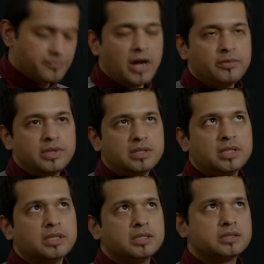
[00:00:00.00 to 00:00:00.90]
founded
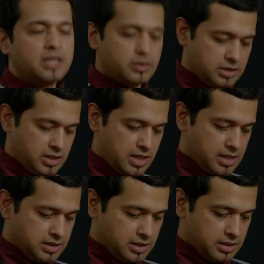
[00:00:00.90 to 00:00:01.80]
uh, Sauza
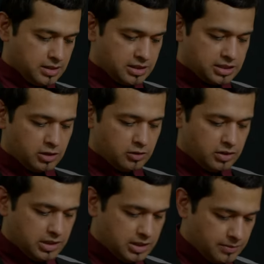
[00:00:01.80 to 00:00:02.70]
as a distillery.